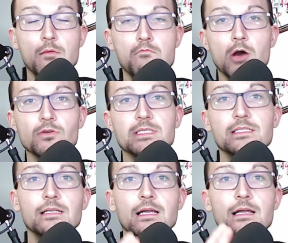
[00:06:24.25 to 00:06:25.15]
Most
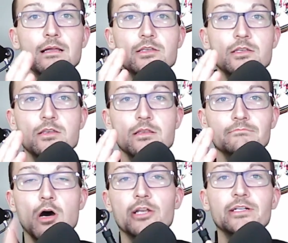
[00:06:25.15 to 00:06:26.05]

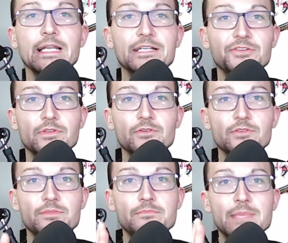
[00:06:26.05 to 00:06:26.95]
modern
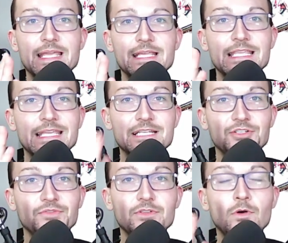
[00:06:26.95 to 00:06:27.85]
interviewers make the
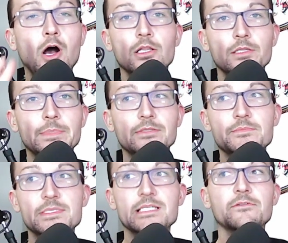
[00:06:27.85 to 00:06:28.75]
interview all about
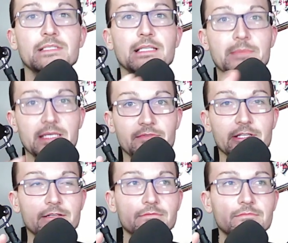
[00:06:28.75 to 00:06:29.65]
themselves. So let me give
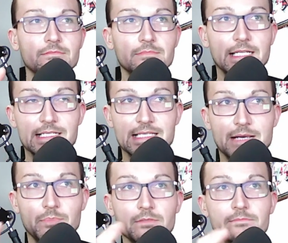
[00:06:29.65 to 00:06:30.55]
you an
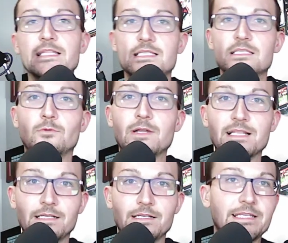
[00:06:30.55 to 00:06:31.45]
example. And this is the one
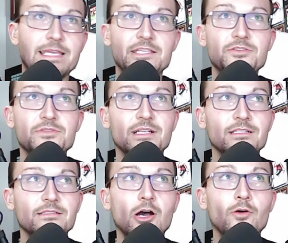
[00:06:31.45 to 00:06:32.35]
that Larry King used
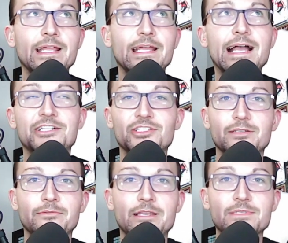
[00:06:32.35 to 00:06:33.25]
on O&A
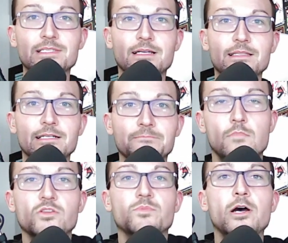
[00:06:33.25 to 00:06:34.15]
actually when he was on there.
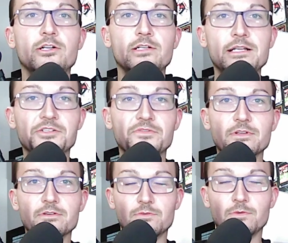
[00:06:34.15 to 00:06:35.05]
Most modern
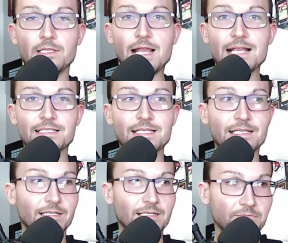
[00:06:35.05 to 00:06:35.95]
interviewers when they're
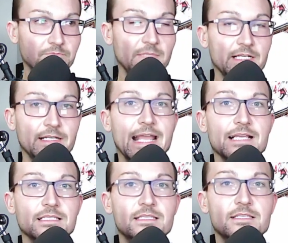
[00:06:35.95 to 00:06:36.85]
asking their their
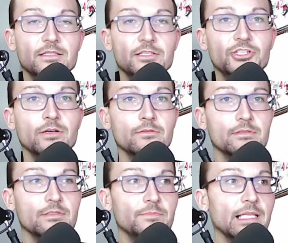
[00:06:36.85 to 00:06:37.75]
guests on the show
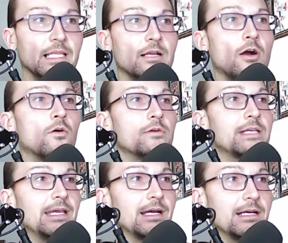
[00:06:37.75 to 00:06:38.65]
and be like, "Oh,
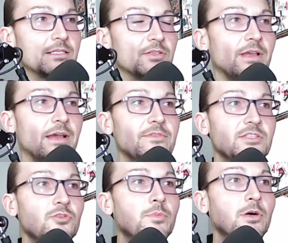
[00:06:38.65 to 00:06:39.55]
okay, uh, so you have
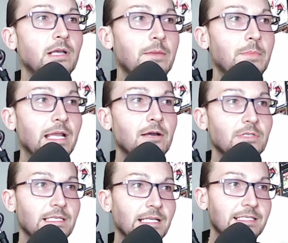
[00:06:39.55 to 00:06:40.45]
this new book coming
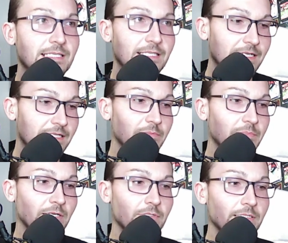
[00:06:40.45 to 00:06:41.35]
out and I see that it's
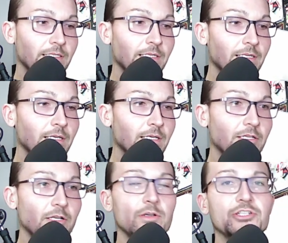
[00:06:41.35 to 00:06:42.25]
about
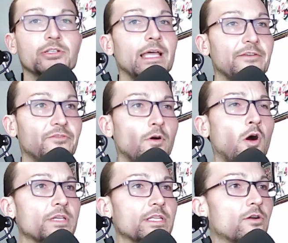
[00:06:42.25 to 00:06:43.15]
you know, it's your life.
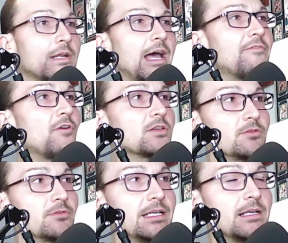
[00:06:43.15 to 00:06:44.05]
Oh, you know what? I've
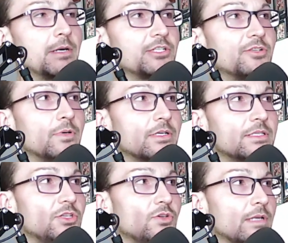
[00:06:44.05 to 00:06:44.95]
also written a bunch of books
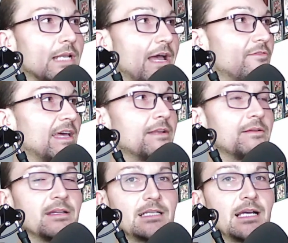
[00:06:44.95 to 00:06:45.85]
too, and I've had
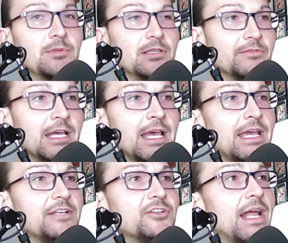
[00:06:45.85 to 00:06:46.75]
a couple of
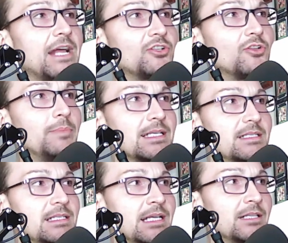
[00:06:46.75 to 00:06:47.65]
international
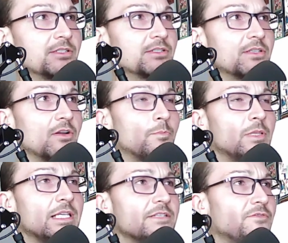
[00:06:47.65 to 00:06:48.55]
bestsellers. So
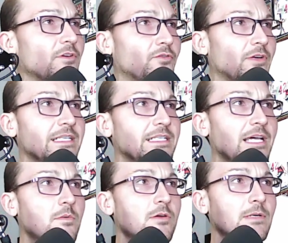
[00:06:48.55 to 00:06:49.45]
please feel free to
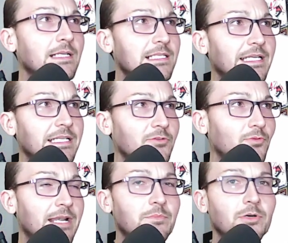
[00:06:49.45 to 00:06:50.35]
tell me what it's like to
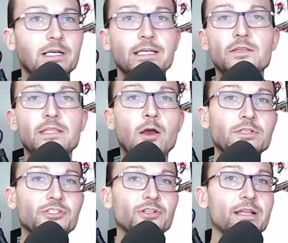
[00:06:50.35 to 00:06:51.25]
write a book. So they
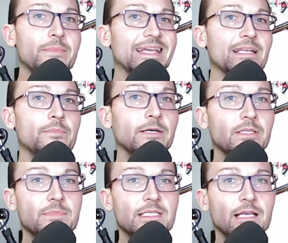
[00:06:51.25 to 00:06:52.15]
always try to make it about
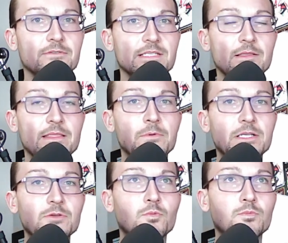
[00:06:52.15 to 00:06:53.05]
themselves. And then
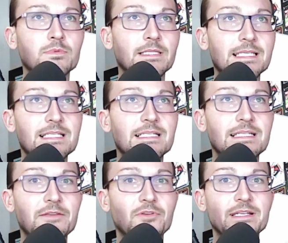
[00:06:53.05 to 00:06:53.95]
when you listen to
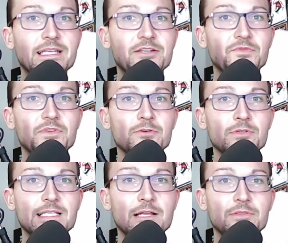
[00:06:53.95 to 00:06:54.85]
different
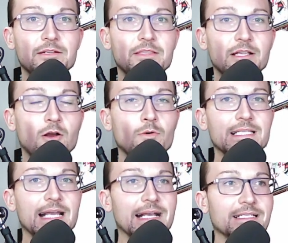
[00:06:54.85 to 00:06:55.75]
interviewers out there, they're
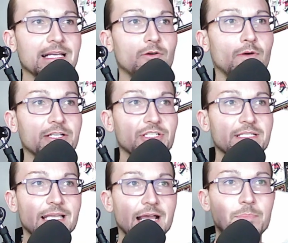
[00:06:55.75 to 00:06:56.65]
always asking
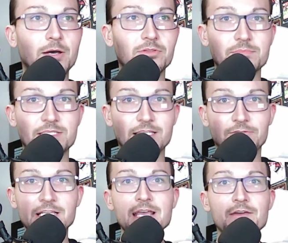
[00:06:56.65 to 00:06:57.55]
questions about
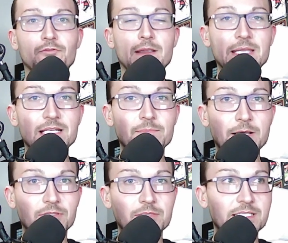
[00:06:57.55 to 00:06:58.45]
themselves, framing it
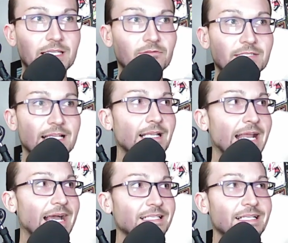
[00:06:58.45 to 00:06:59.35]
about themselves, and then
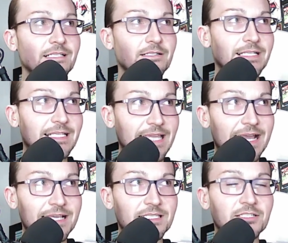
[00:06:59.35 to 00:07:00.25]
asking their
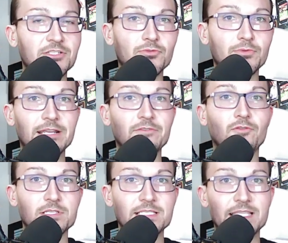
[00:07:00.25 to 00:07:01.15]
guest to reinforce